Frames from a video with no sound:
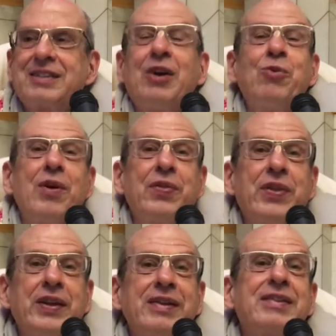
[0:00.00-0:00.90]
I want
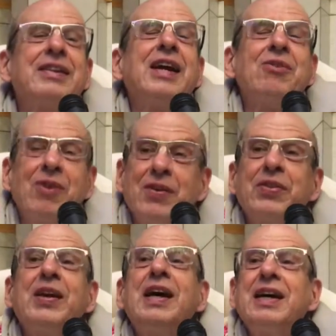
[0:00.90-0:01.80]
this and I
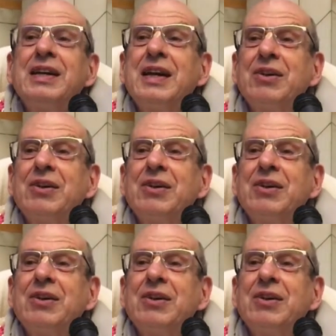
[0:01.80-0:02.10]
want that and